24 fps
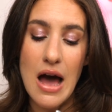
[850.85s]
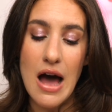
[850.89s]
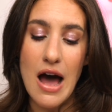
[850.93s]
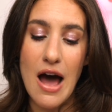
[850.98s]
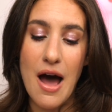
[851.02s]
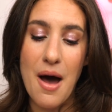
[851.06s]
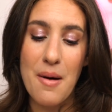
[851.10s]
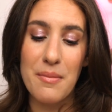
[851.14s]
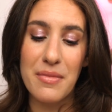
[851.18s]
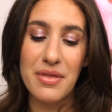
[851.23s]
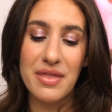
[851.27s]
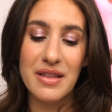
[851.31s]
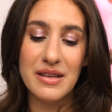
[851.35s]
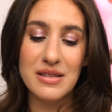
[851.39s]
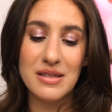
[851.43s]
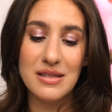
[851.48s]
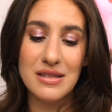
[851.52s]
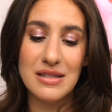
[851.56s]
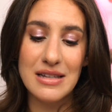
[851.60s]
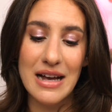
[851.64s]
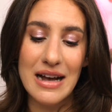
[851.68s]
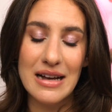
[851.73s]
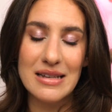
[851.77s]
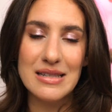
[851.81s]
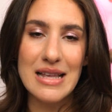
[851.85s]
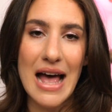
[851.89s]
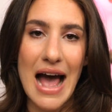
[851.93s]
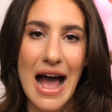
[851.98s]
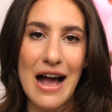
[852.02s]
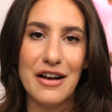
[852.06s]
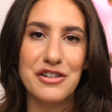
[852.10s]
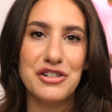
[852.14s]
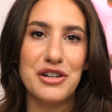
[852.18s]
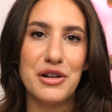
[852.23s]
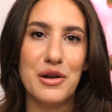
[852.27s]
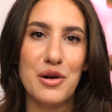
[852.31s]
Um, this does
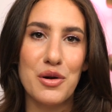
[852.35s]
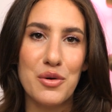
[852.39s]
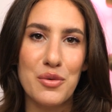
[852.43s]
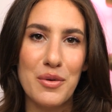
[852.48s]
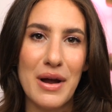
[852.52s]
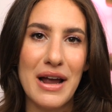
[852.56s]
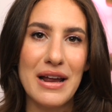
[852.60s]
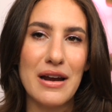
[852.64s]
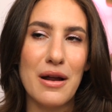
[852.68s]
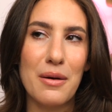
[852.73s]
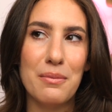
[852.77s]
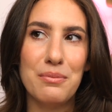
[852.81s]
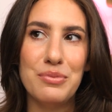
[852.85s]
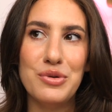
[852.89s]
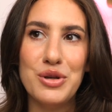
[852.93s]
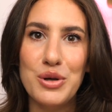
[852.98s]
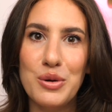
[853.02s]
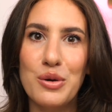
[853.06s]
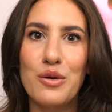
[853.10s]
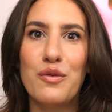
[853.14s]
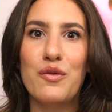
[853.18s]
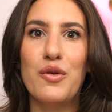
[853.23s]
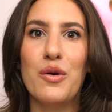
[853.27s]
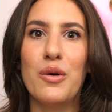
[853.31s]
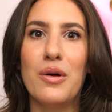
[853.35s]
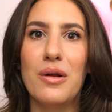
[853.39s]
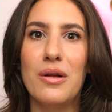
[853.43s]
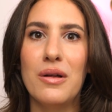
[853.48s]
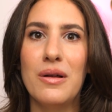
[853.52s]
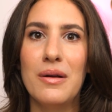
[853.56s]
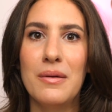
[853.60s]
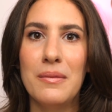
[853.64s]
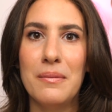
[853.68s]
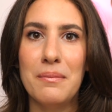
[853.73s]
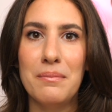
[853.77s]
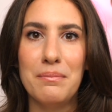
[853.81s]
actually create a
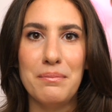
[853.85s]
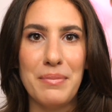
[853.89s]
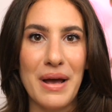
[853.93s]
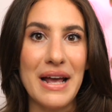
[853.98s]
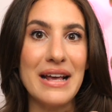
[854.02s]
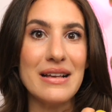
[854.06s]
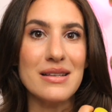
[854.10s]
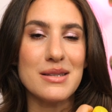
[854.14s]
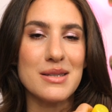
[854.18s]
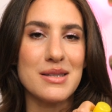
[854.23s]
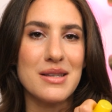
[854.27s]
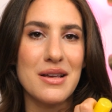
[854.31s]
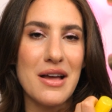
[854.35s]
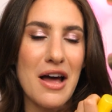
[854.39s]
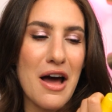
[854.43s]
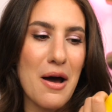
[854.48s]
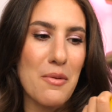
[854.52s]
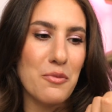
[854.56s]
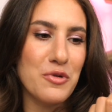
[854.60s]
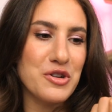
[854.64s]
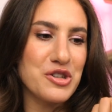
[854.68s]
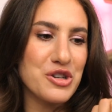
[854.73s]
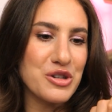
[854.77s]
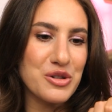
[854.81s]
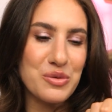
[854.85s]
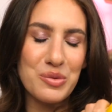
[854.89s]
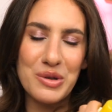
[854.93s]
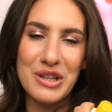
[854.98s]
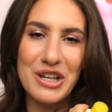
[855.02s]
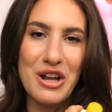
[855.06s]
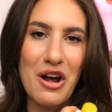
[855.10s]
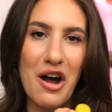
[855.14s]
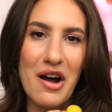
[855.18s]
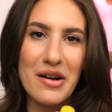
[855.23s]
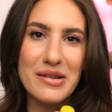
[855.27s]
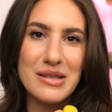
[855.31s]
beautiful base, um, which is
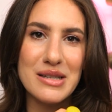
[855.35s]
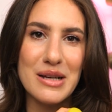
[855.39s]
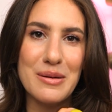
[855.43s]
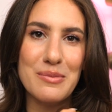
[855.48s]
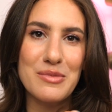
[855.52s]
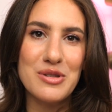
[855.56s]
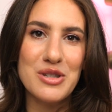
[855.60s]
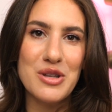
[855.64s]
really awesome.